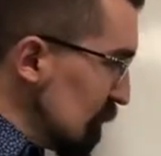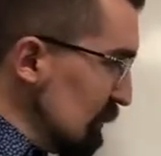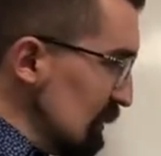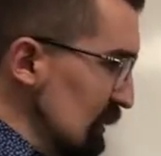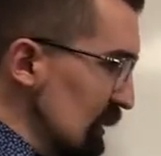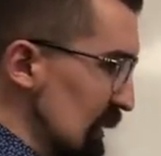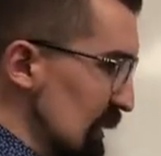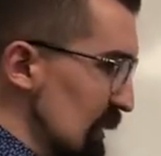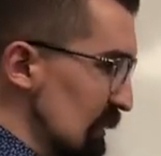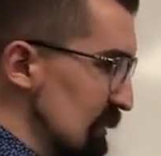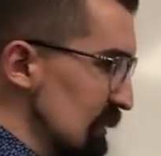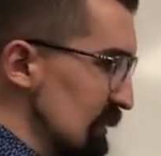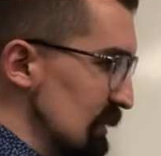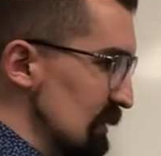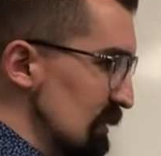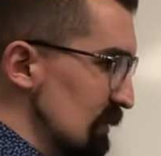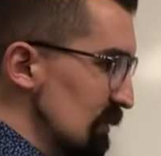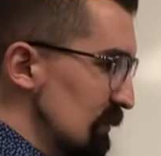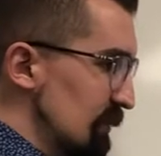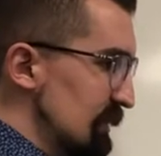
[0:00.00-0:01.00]
Uh,
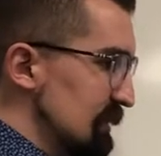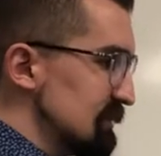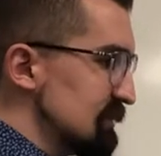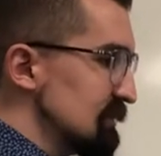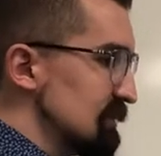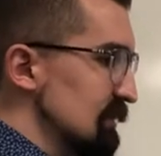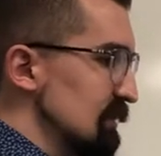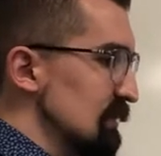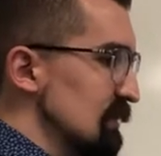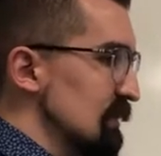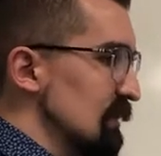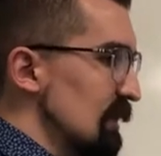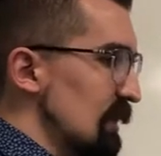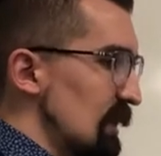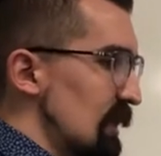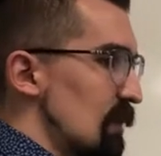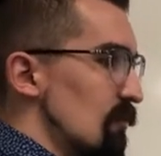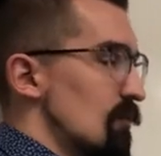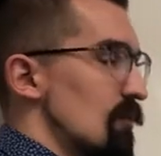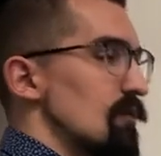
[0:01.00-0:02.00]
this
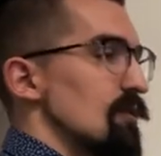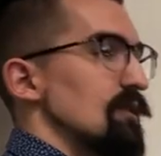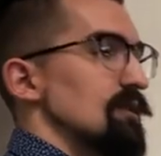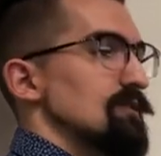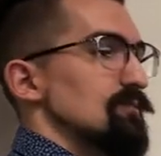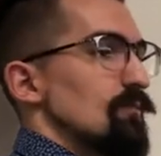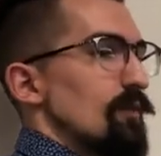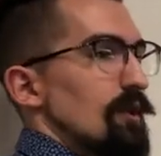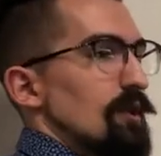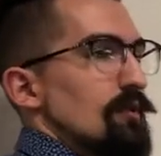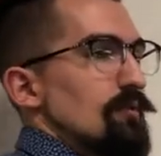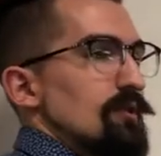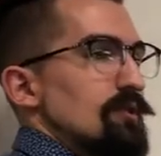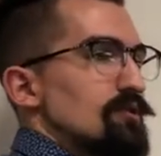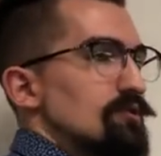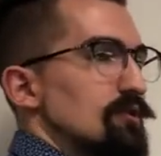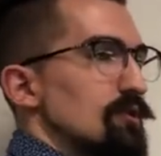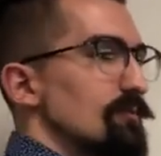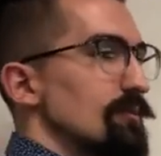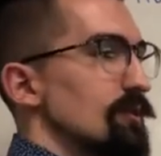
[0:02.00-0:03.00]
error is when you
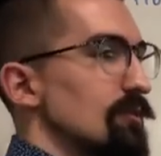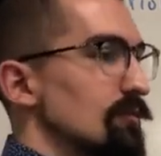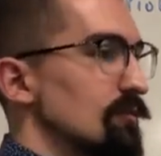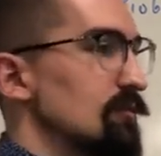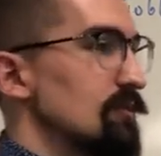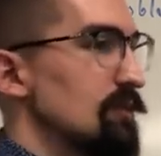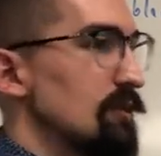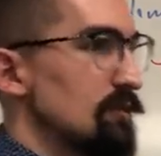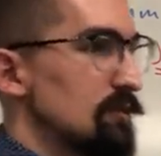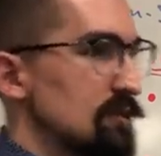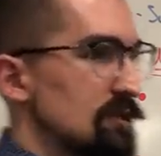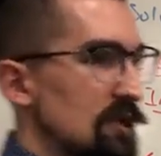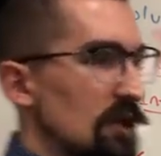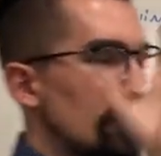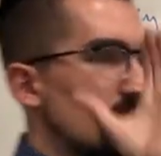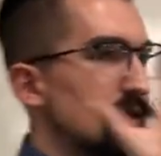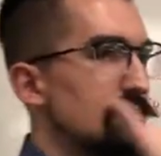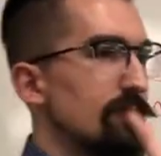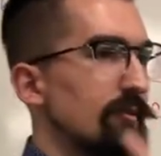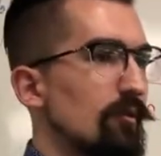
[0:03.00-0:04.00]
attribute those
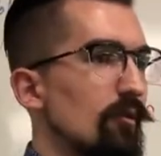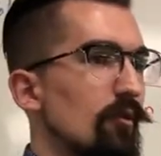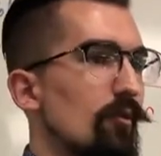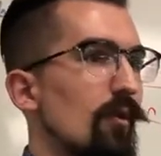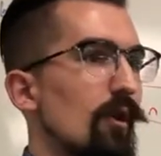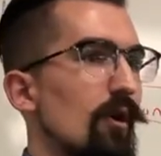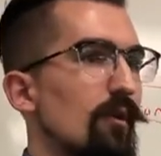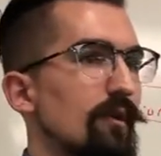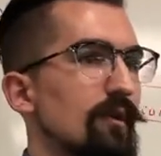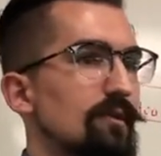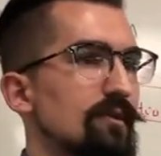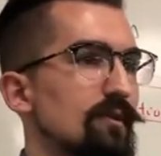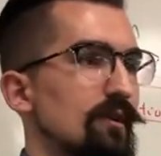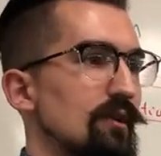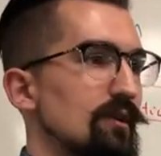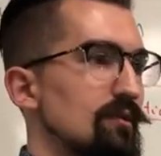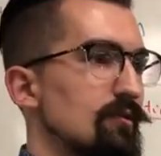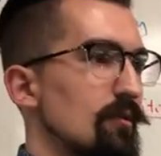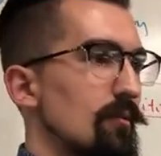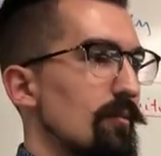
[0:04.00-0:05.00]
stereotypical qualities
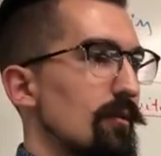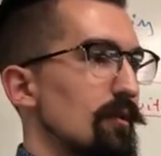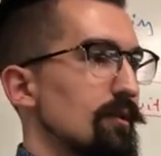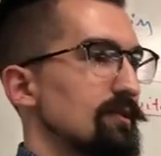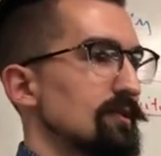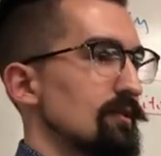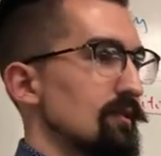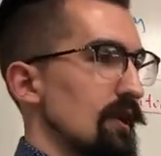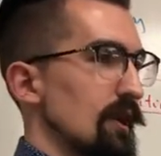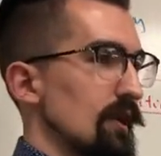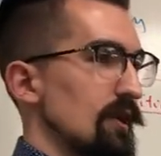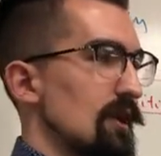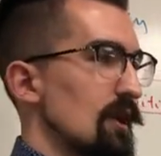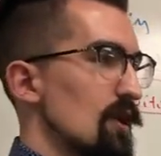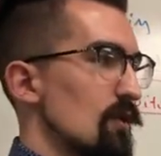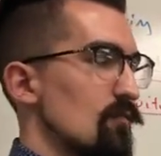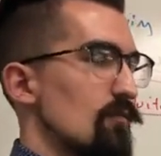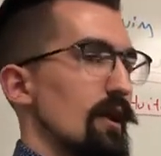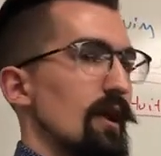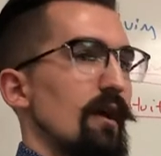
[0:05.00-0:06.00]
to a person like
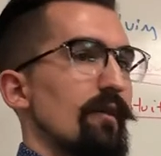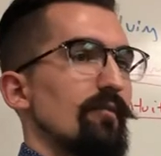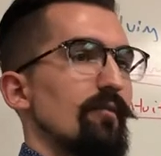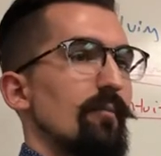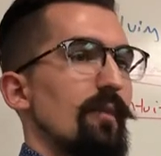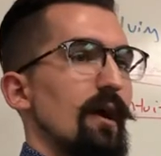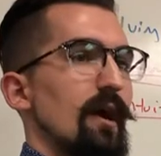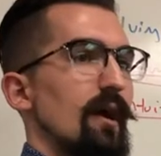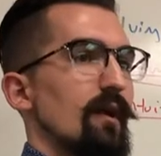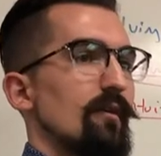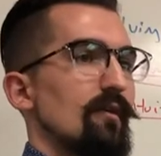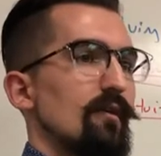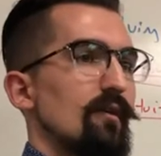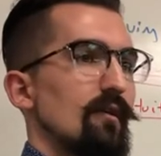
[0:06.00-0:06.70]
right off the bat.